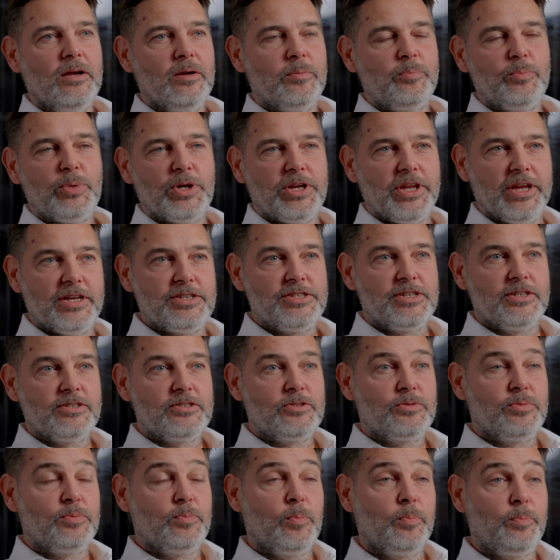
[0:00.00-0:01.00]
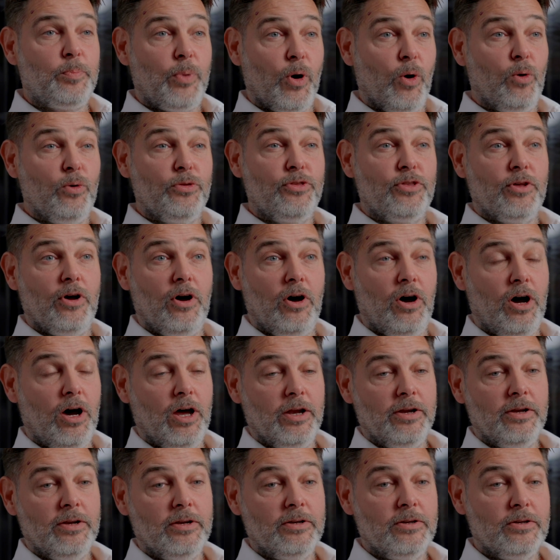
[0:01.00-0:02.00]
predictions both
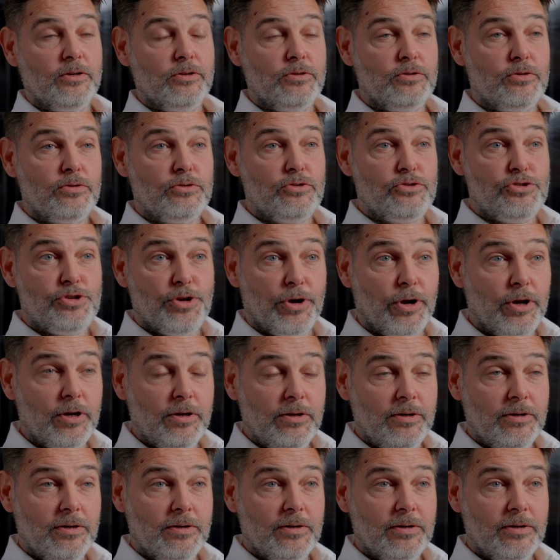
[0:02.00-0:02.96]
on churn,